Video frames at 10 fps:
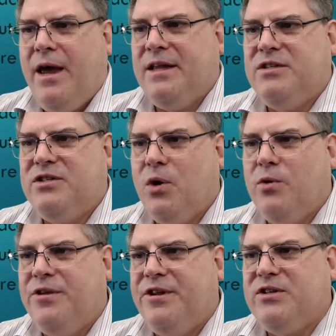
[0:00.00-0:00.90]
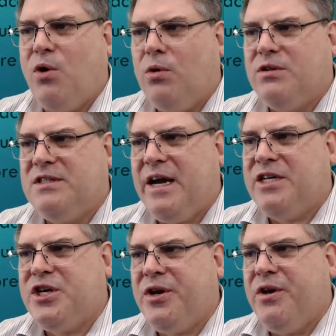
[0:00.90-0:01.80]
And so this whole
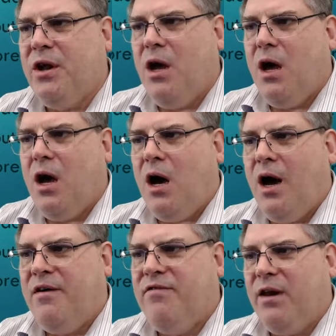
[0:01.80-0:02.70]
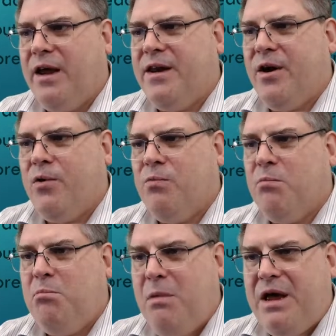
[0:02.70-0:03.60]
section I've laid out
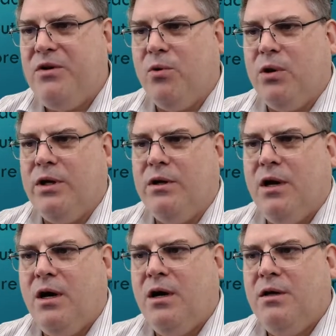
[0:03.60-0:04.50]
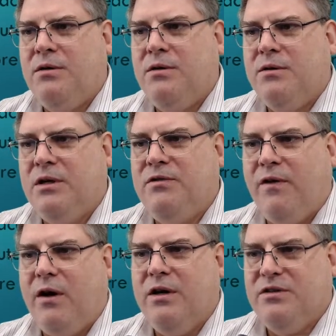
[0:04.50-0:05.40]
manually as
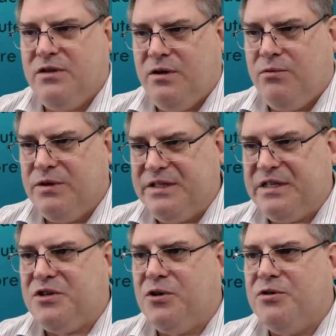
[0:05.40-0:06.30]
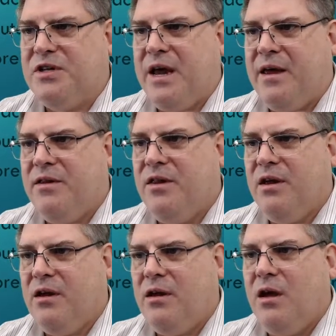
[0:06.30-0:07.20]
far as the resistors and
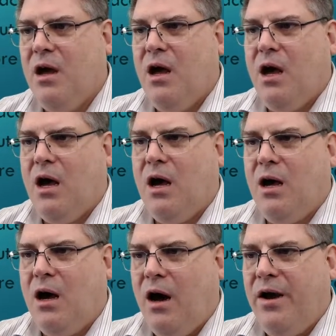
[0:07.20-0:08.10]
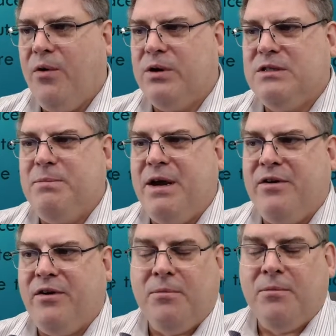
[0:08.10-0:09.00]
the IO
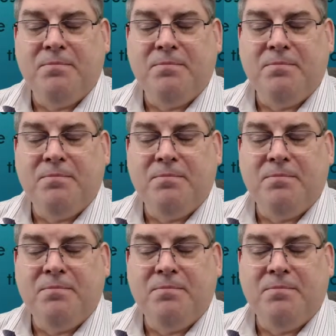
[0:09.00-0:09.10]
expander.